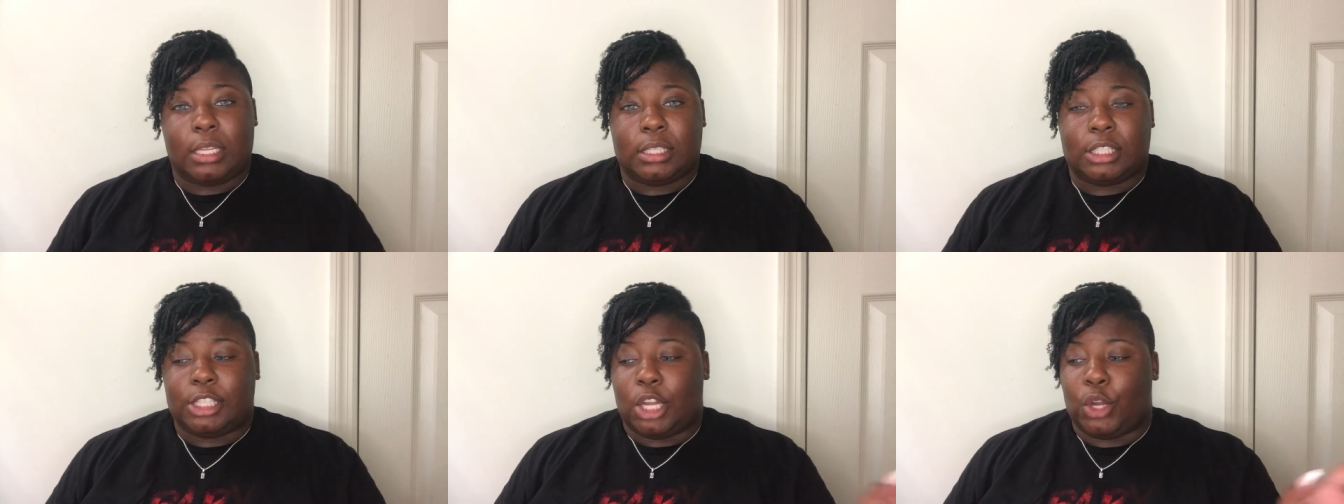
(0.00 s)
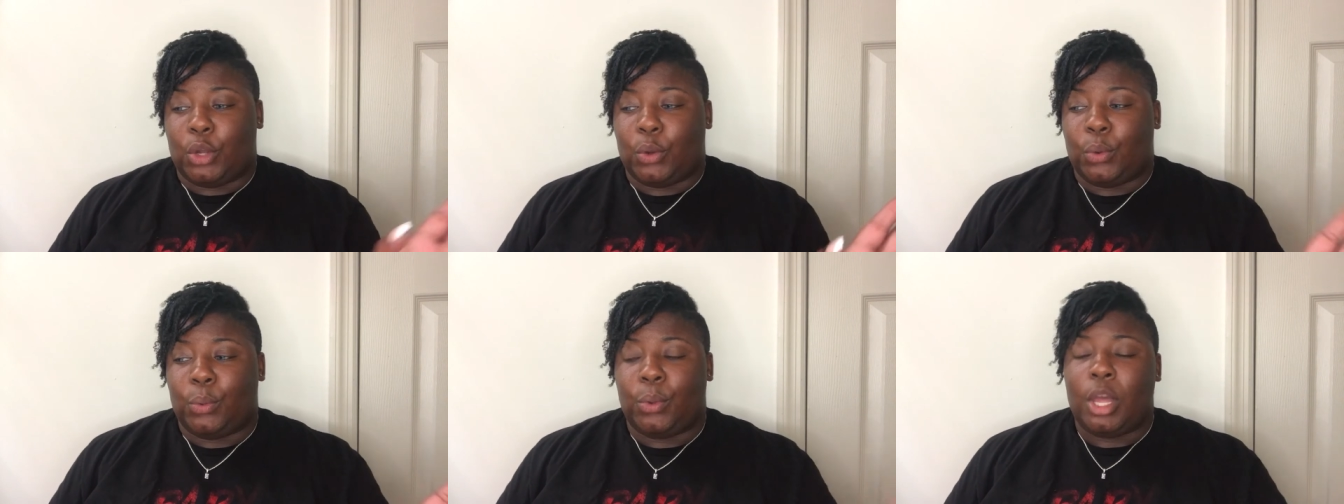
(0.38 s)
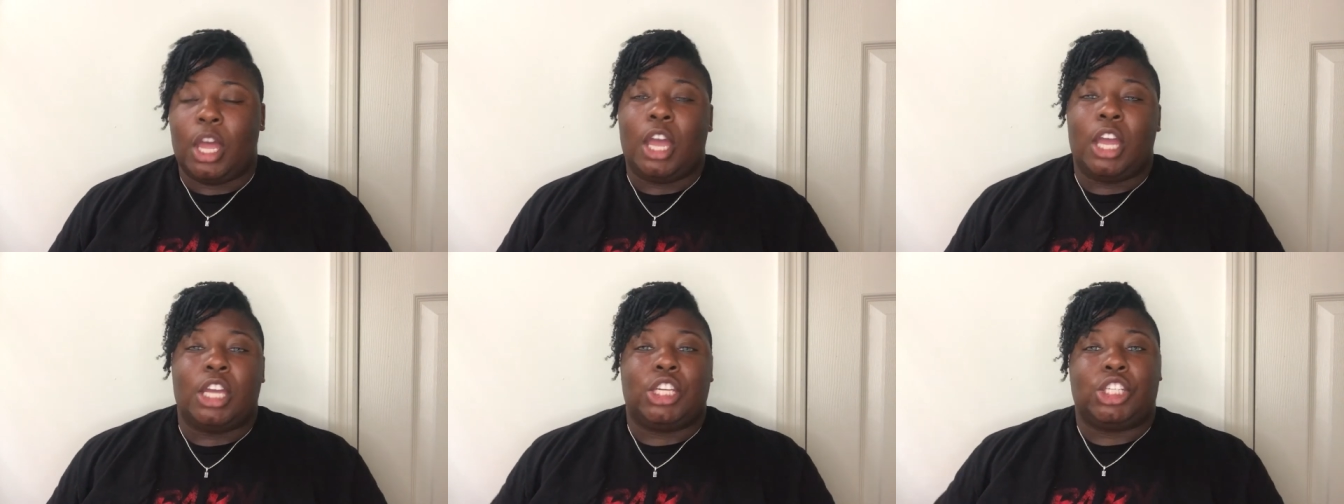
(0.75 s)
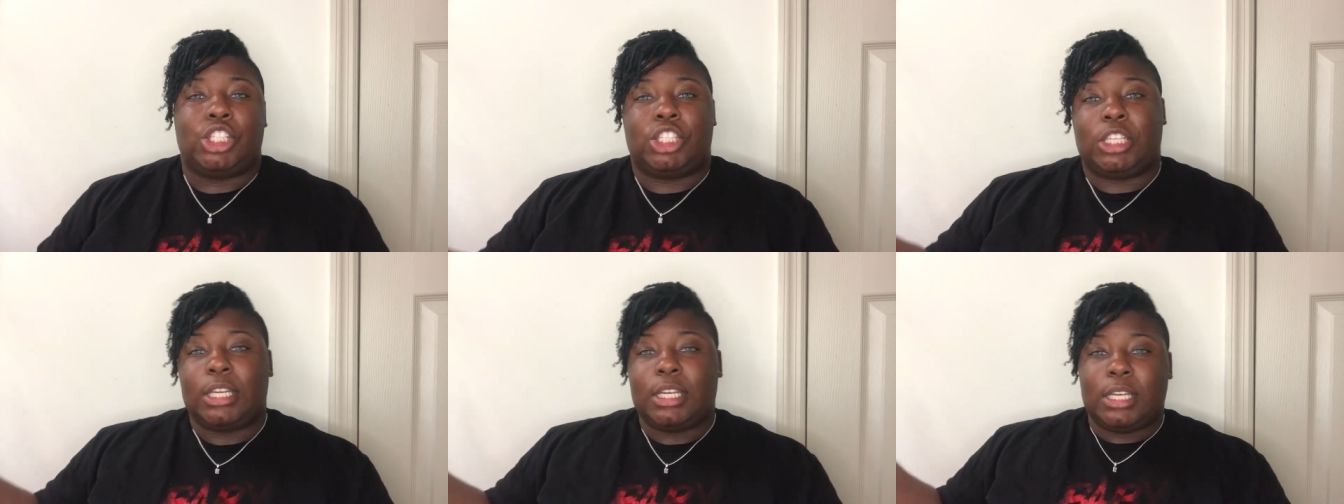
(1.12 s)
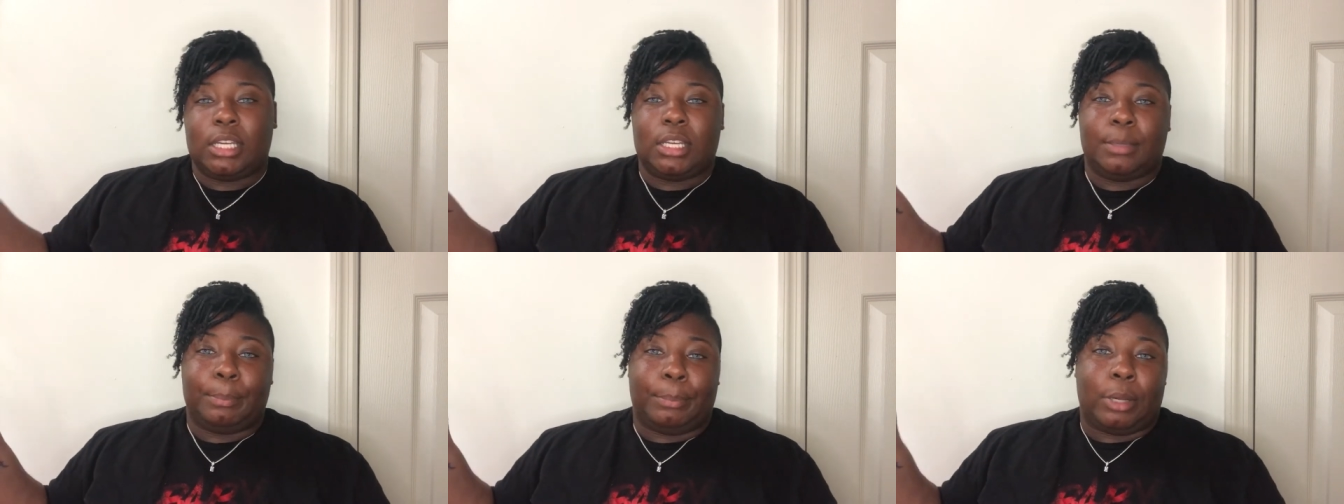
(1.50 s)
So
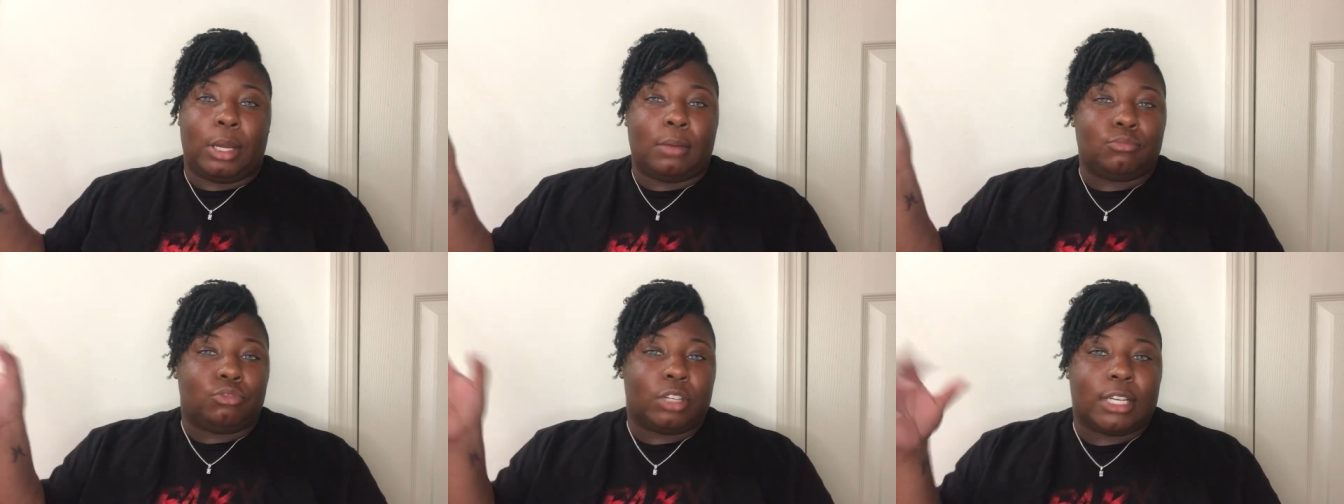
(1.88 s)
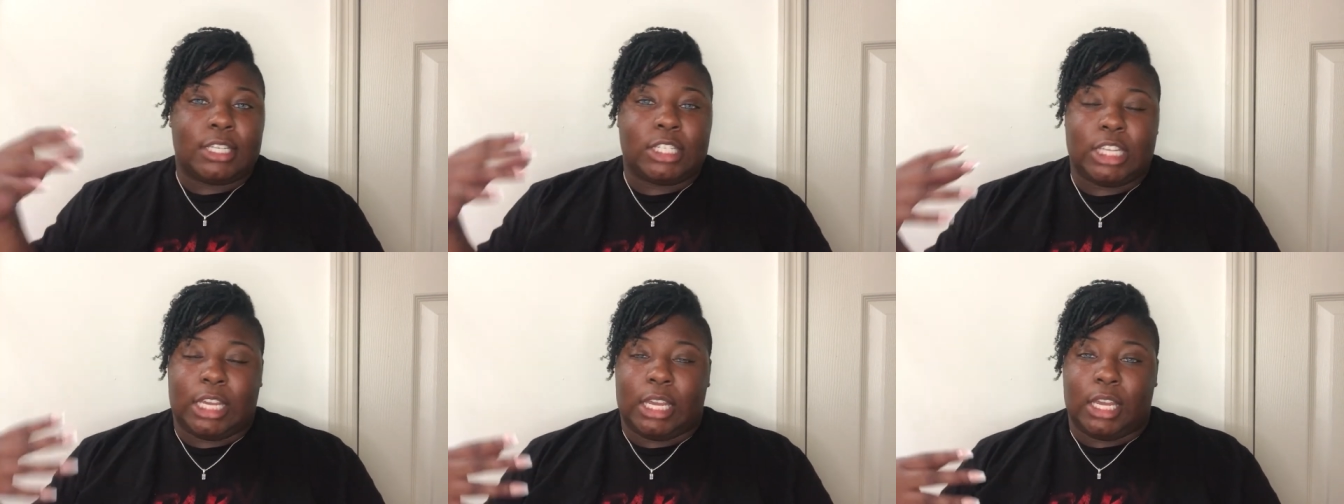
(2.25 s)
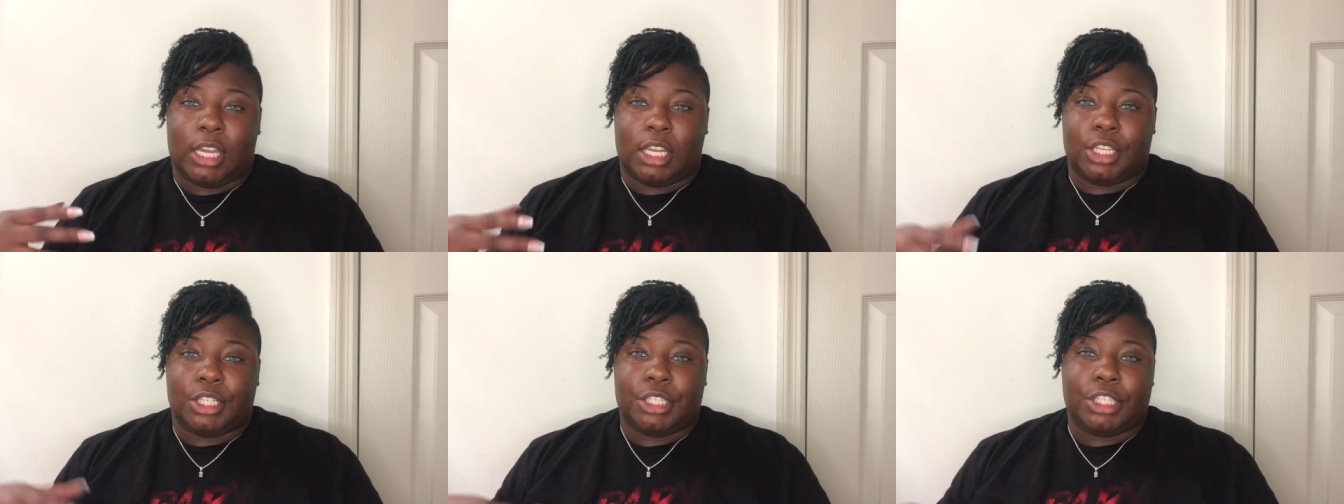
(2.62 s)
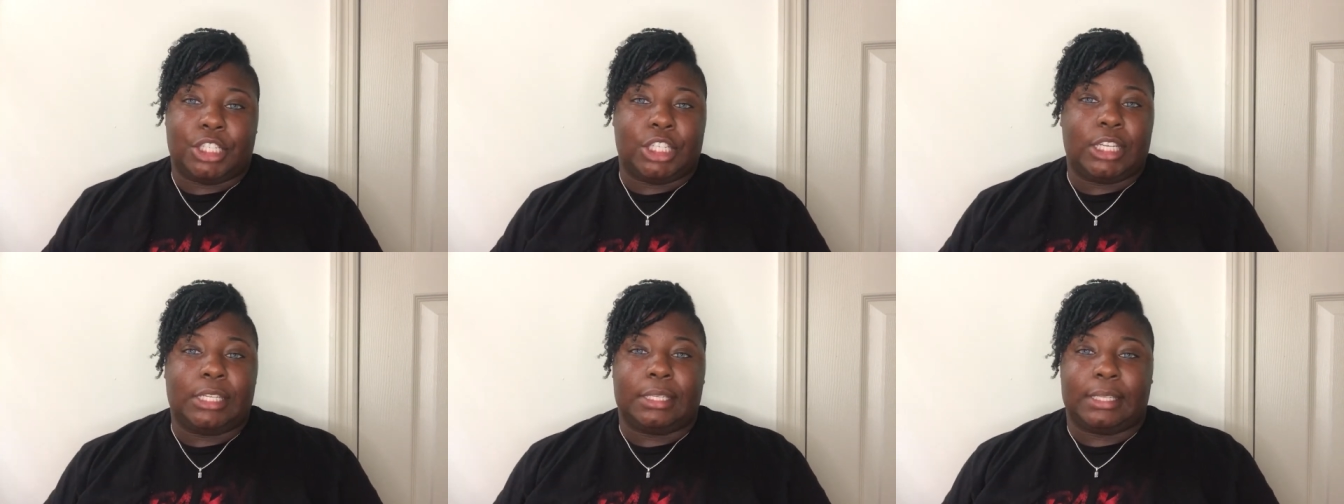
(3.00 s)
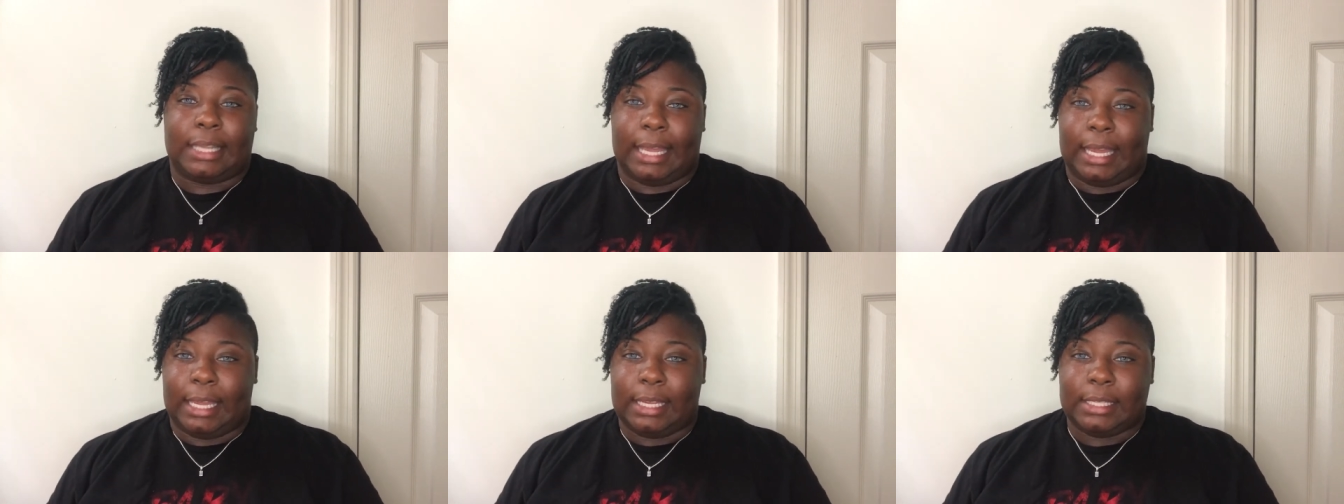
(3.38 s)
she bum rushed in she
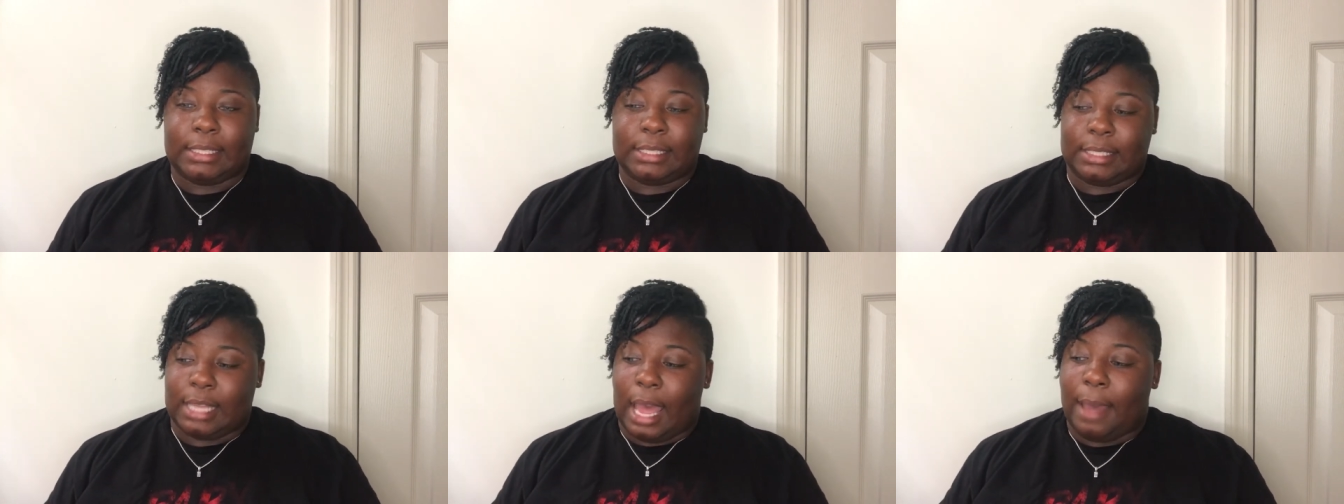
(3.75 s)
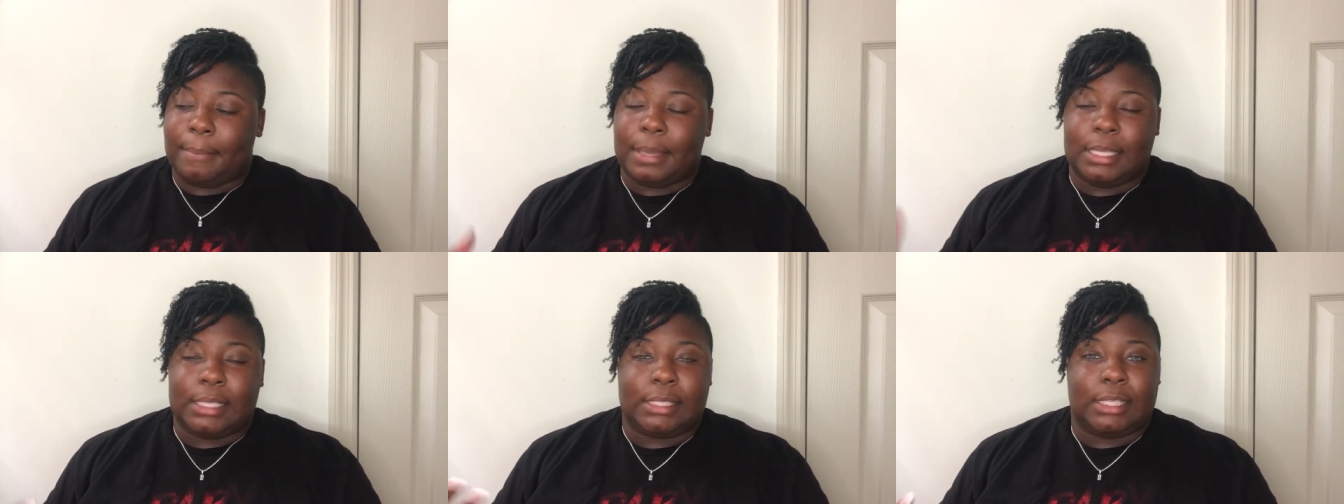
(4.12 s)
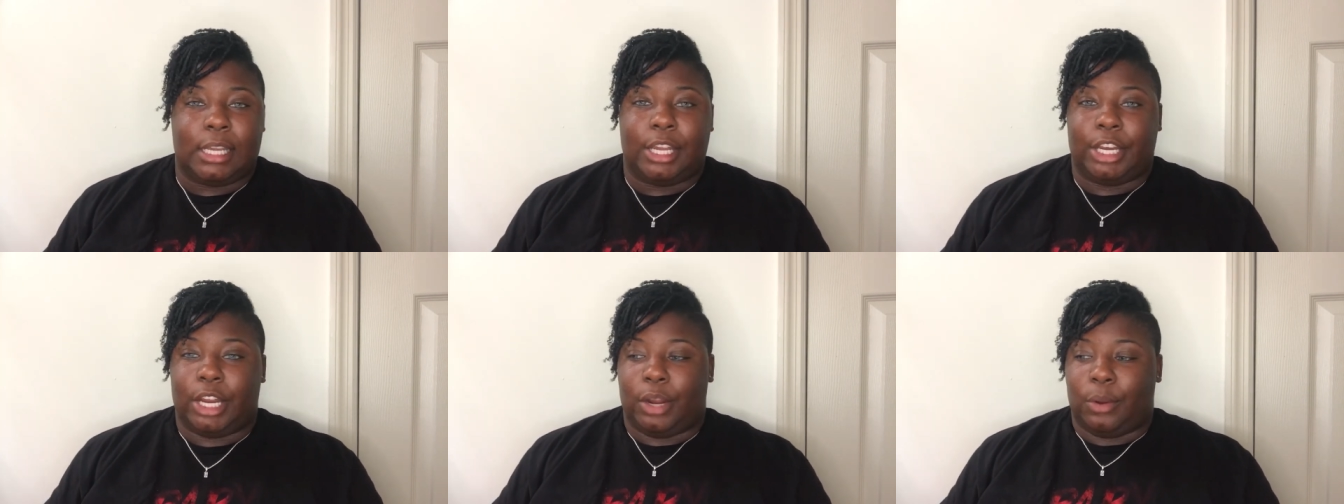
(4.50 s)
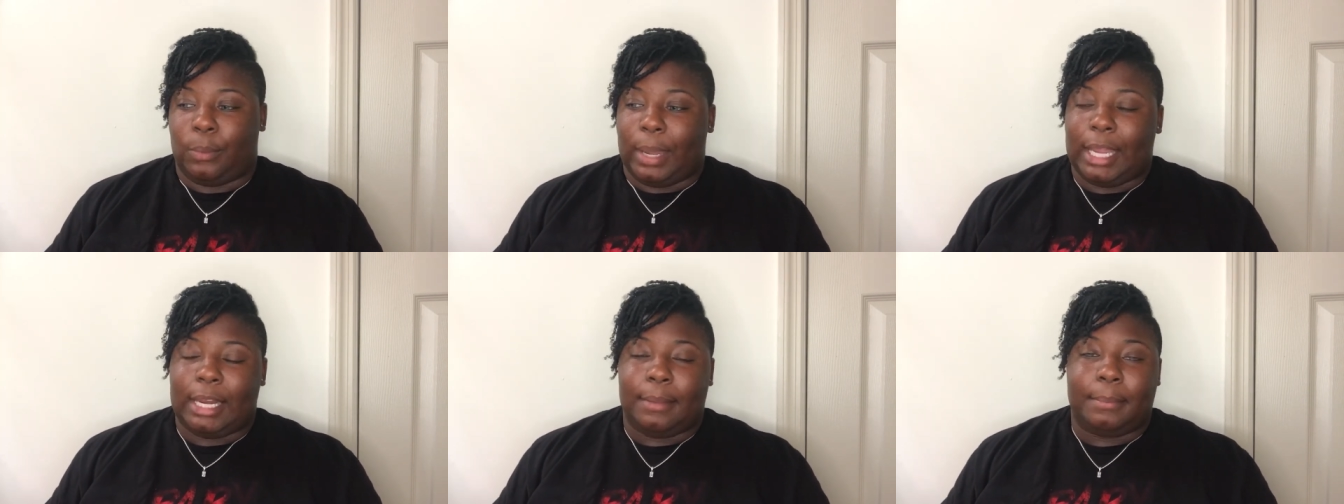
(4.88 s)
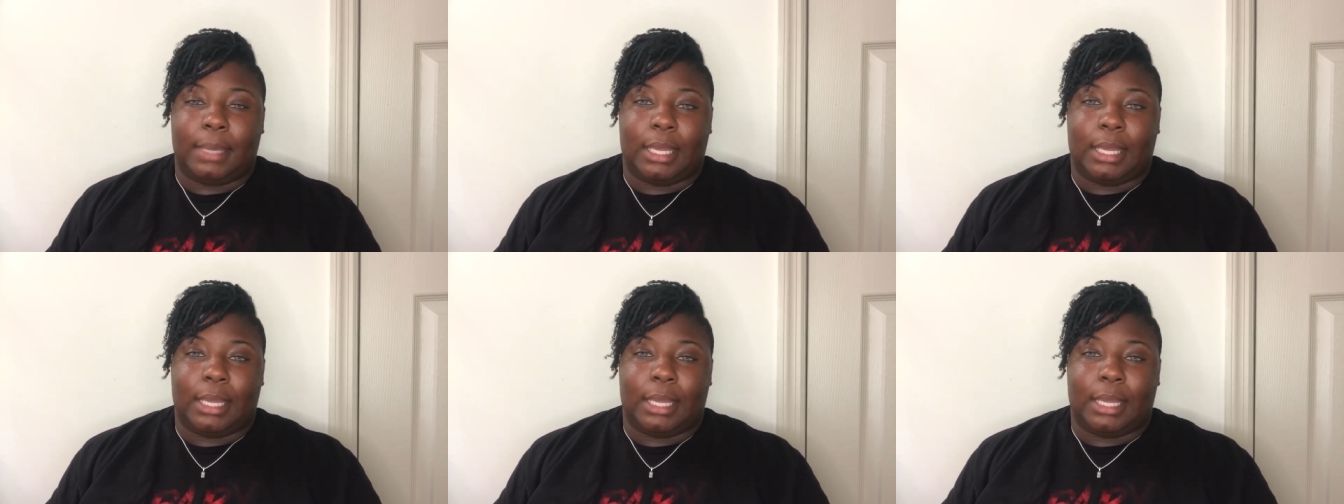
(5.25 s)
late i've been sitting there waiting